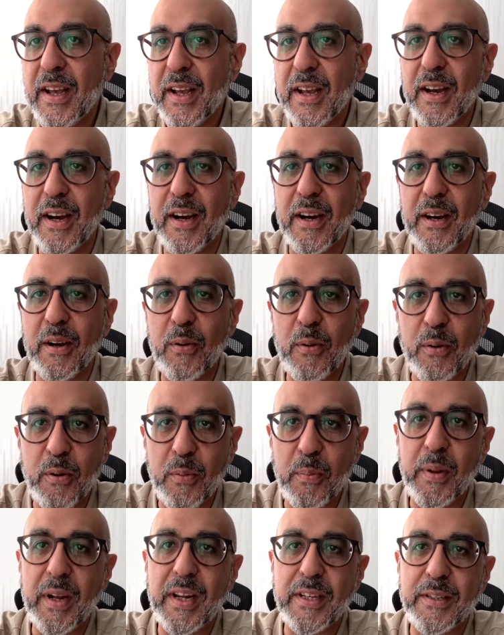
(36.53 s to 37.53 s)
uh, go to
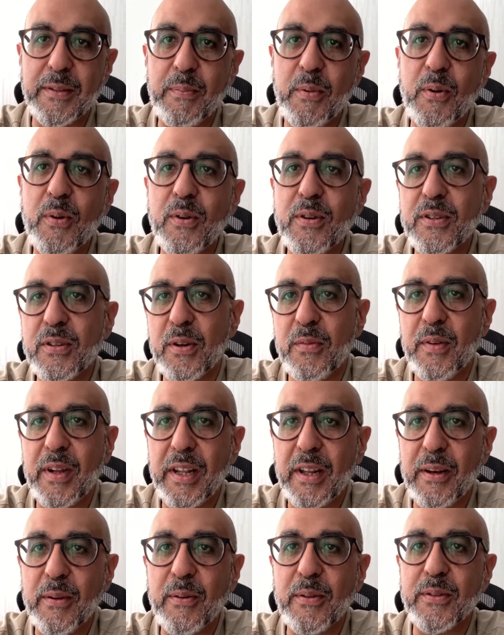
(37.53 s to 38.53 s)
play sports or when
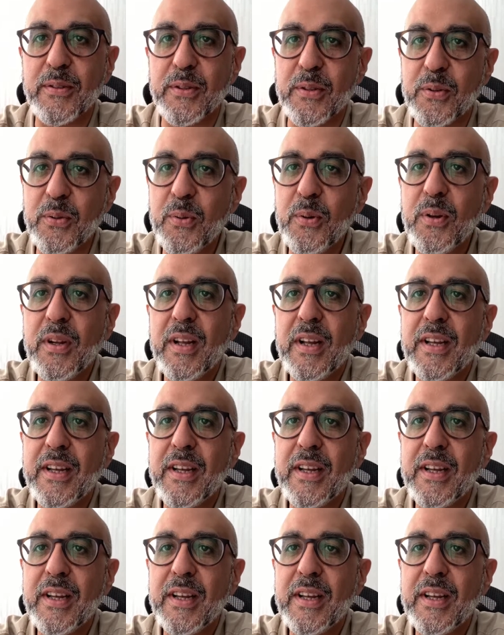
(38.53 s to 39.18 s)
they go to school.